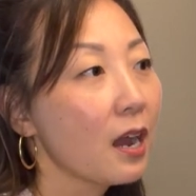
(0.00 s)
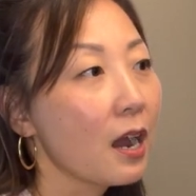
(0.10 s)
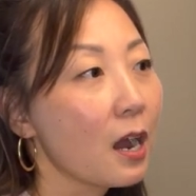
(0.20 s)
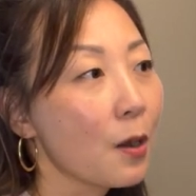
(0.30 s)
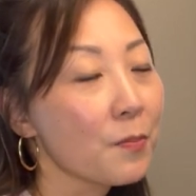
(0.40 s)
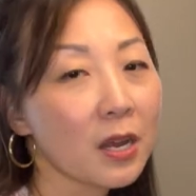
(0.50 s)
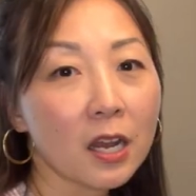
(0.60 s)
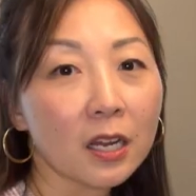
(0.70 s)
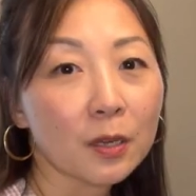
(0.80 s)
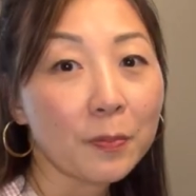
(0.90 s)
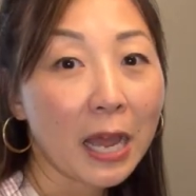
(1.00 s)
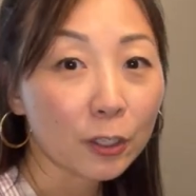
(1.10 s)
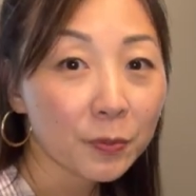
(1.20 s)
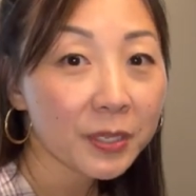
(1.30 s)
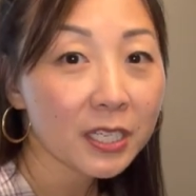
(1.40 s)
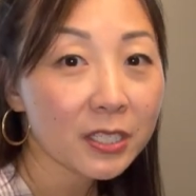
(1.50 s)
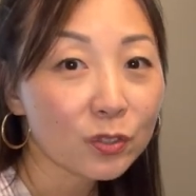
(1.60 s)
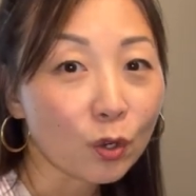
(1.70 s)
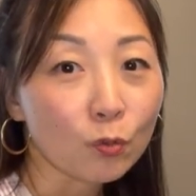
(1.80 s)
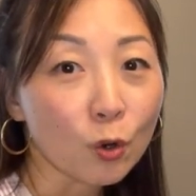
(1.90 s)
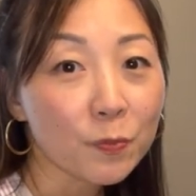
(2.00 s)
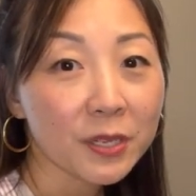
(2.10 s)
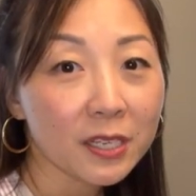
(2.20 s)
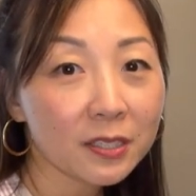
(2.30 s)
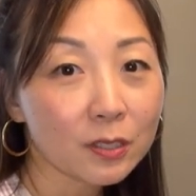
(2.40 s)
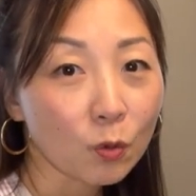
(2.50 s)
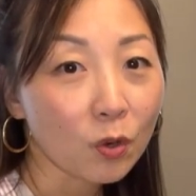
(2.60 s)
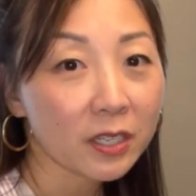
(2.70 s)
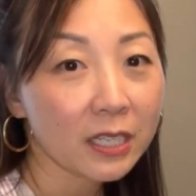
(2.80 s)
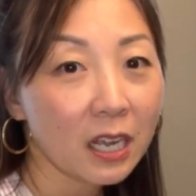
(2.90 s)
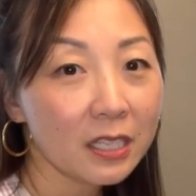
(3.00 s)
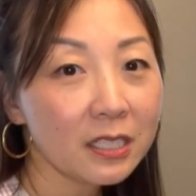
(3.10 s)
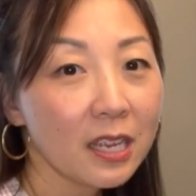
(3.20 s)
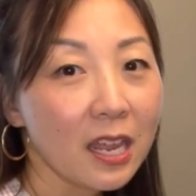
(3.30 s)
a pattern piece or rote piece they're working on.